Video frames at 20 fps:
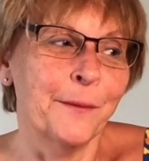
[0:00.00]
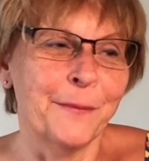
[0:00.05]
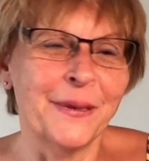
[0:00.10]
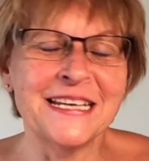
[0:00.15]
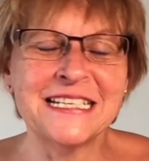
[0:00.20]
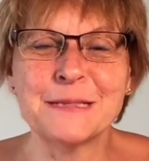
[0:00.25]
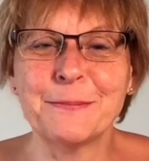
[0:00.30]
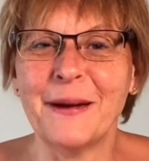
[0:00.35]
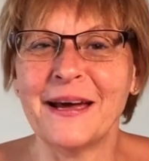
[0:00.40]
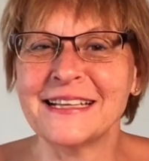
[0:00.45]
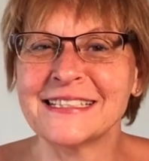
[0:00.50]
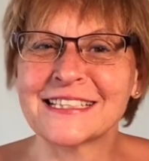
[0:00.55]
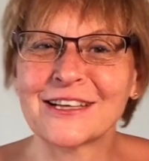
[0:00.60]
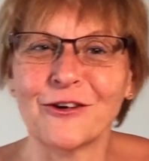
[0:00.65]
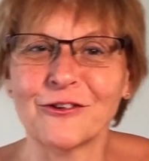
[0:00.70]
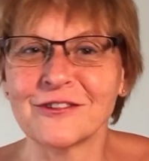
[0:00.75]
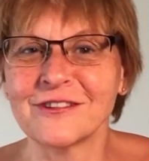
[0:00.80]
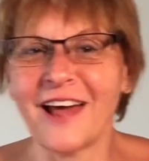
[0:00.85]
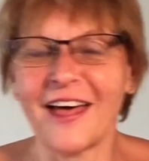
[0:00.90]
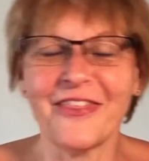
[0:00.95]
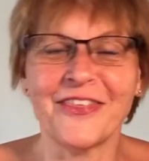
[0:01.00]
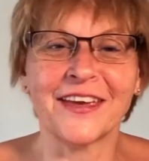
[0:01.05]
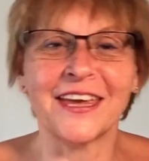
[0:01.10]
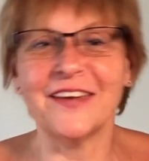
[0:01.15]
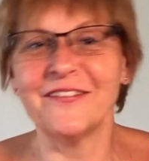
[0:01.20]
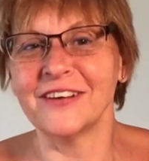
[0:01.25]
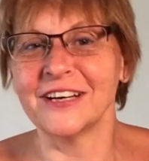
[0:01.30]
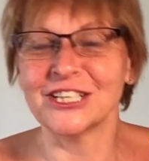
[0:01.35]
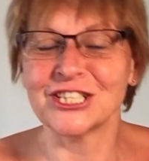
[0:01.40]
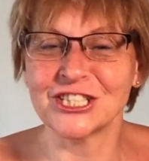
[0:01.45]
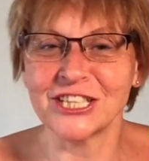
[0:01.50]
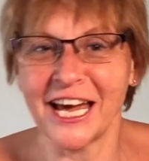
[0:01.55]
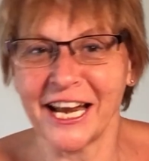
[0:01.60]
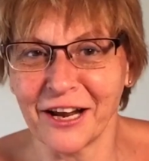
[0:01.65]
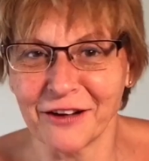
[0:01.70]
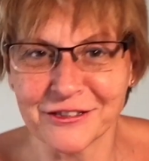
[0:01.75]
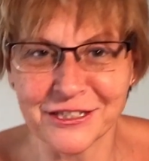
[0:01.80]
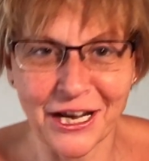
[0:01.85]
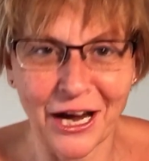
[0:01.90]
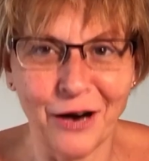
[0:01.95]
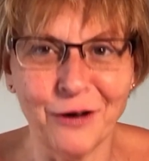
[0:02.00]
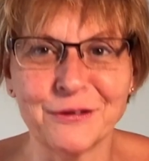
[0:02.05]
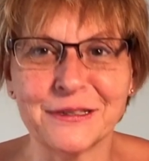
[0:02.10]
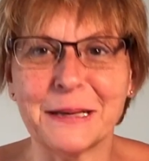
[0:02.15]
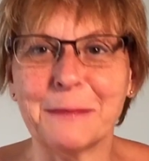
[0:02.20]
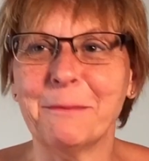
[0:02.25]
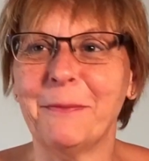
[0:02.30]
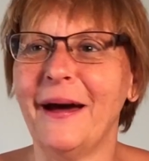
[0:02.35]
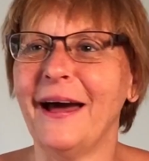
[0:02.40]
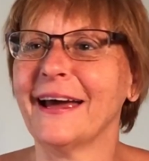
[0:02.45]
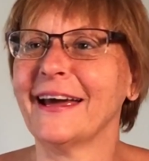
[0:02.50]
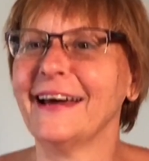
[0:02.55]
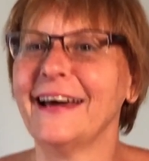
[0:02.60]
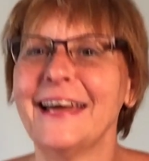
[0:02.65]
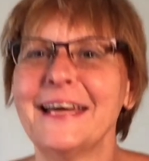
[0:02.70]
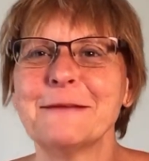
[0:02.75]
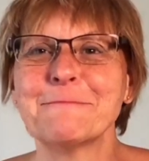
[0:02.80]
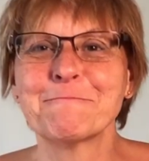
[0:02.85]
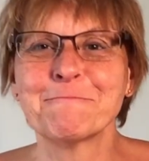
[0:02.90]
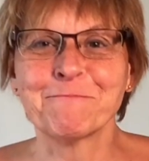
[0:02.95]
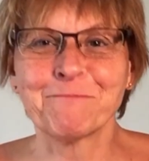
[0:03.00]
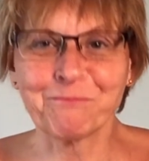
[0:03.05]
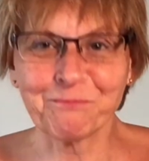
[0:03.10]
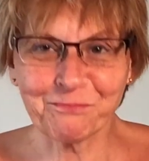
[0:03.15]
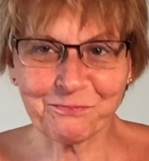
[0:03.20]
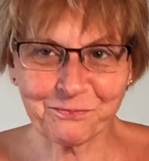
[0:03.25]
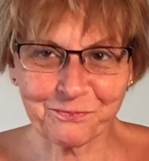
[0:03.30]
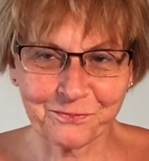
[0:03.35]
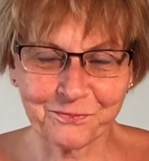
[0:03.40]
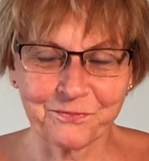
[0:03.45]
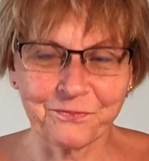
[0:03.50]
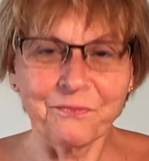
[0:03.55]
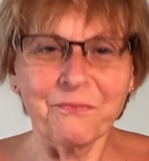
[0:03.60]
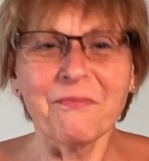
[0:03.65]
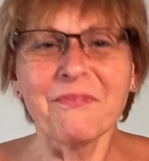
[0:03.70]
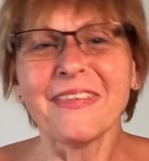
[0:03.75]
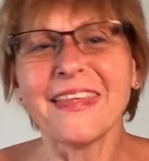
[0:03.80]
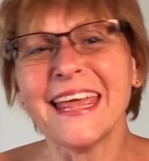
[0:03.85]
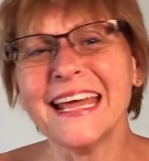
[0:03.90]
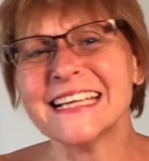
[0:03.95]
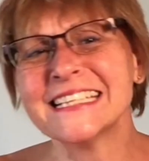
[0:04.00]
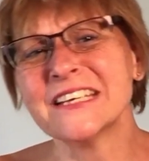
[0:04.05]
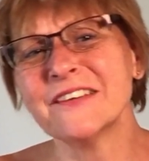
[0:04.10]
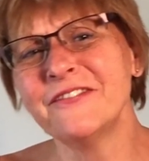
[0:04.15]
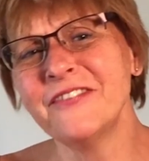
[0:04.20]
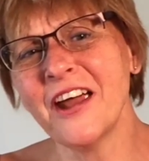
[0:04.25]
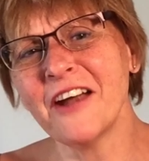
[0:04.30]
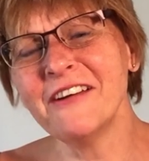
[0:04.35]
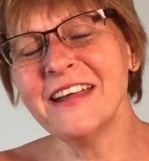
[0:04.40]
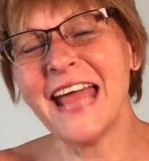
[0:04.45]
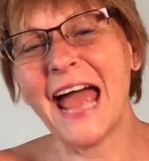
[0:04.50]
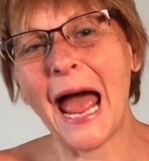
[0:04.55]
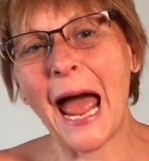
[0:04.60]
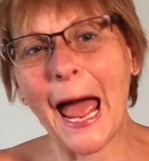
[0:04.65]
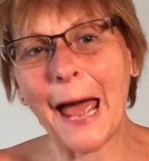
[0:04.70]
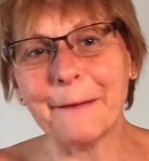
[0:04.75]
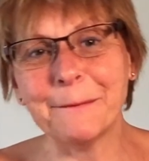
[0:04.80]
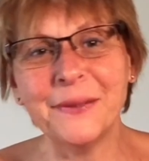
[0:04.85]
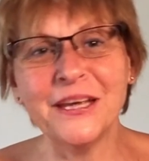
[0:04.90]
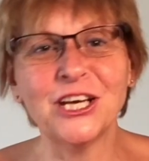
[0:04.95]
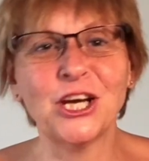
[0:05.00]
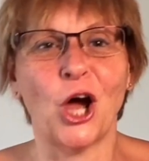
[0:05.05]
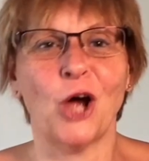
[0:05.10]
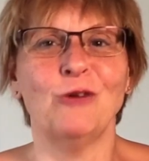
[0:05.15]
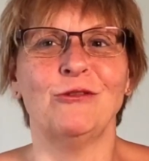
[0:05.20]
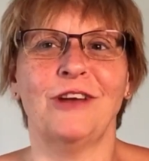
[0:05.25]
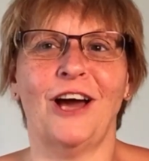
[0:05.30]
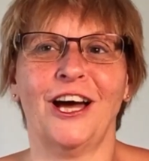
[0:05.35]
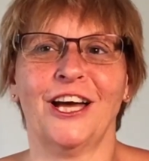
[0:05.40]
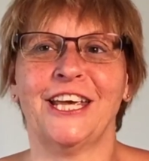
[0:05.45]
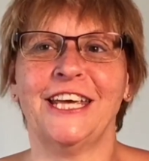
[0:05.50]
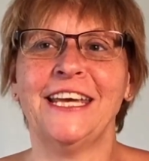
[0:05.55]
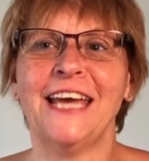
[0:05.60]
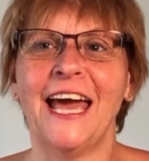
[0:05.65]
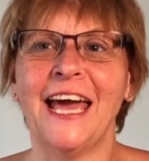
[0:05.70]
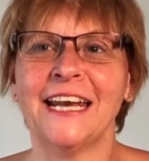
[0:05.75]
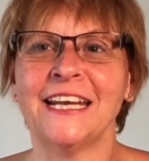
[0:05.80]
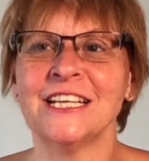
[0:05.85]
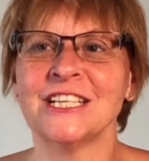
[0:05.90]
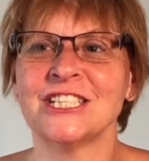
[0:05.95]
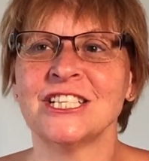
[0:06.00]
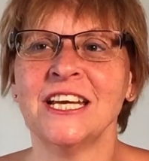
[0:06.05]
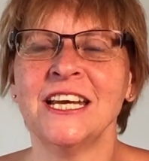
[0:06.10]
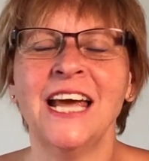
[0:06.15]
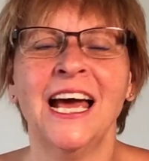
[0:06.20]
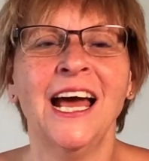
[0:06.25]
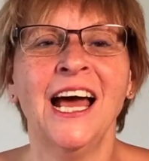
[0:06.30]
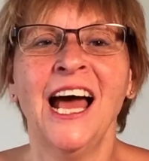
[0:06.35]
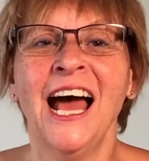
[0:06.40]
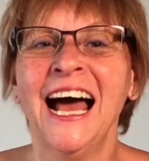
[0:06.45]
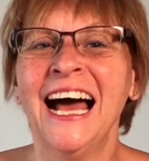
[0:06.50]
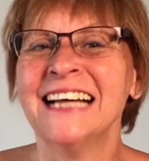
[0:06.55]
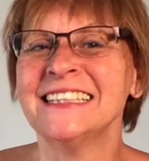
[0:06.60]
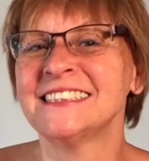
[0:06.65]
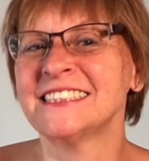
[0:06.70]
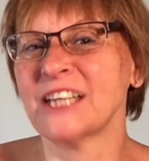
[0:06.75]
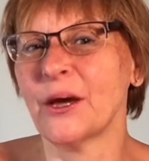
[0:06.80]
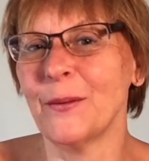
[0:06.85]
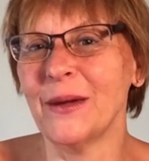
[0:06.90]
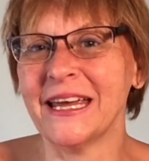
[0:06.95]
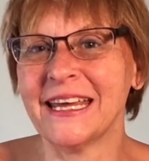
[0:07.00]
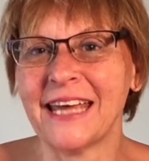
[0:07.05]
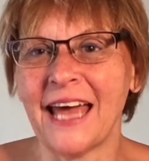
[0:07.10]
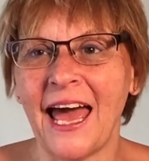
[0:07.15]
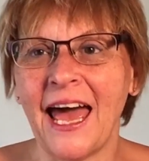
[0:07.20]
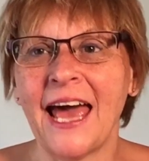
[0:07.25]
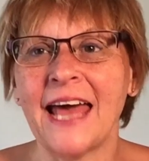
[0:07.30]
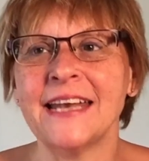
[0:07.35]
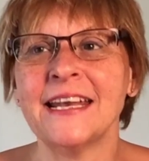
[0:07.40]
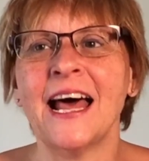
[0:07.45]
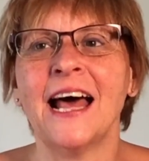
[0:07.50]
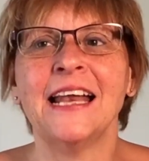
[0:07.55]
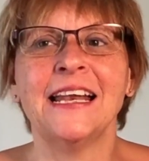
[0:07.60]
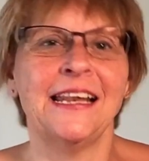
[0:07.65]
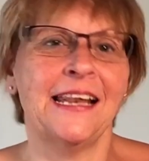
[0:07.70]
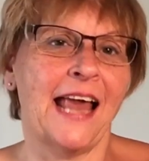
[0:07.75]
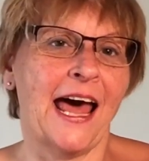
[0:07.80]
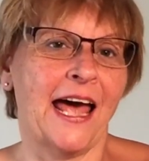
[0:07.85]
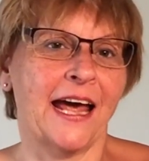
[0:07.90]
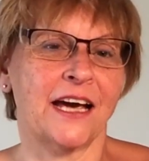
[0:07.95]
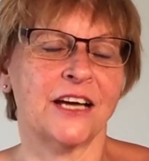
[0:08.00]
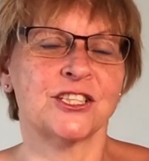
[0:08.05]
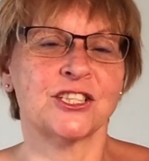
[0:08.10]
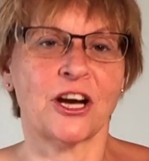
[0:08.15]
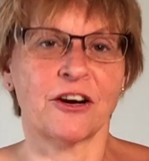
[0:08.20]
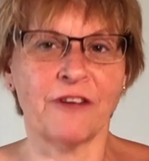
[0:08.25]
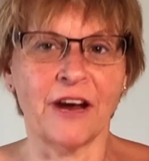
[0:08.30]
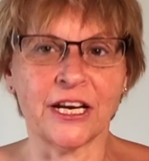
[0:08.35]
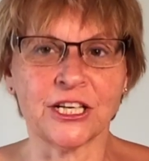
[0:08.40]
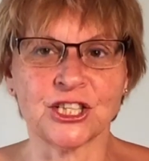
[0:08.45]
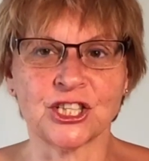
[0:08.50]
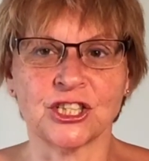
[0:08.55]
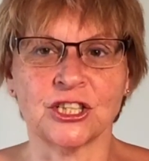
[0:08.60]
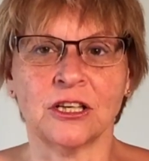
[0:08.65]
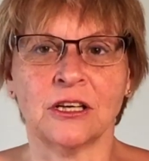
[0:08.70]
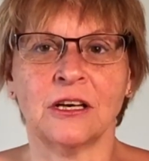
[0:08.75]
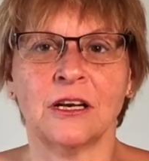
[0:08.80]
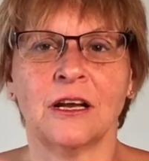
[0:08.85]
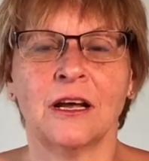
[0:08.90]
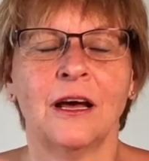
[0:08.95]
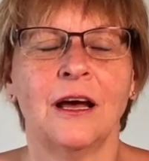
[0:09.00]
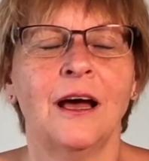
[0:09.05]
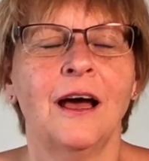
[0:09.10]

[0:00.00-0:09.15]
Peter Pan's got nothing, even a shadow, to hold him back, eh? It's a very happy-go-lucky energy, and so it can lack direction.